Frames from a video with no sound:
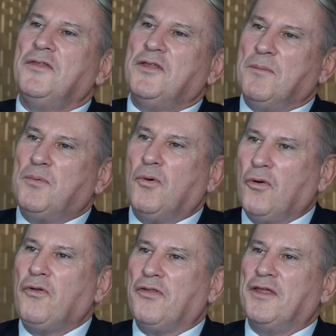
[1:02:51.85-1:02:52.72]

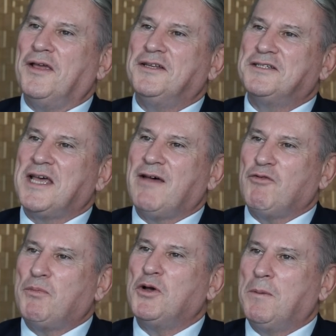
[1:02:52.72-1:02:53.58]
important thing is to
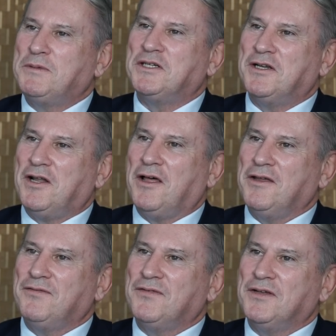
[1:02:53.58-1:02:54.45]
have a purpose in life